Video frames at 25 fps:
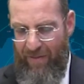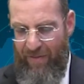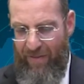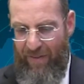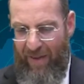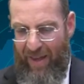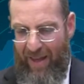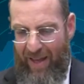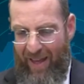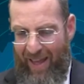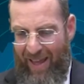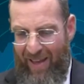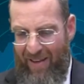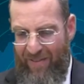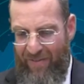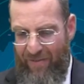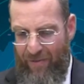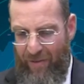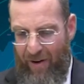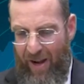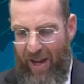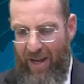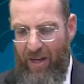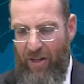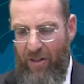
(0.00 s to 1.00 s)

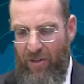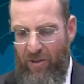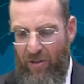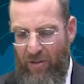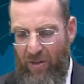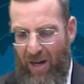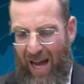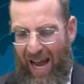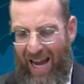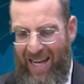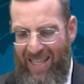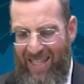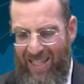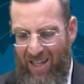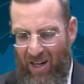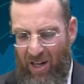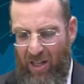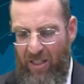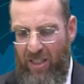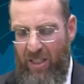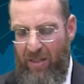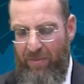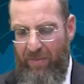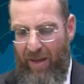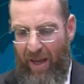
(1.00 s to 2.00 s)
V'chefreinu
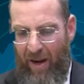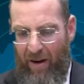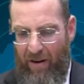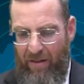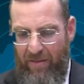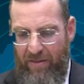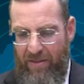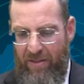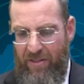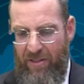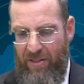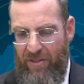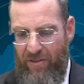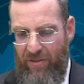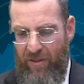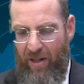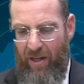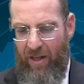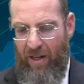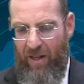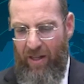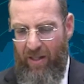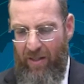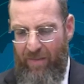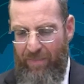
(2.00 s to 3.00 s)
hayardim me'eretz
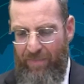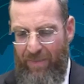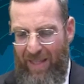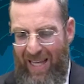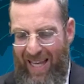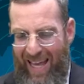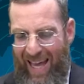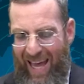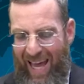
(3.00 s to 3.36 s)
Yisrael.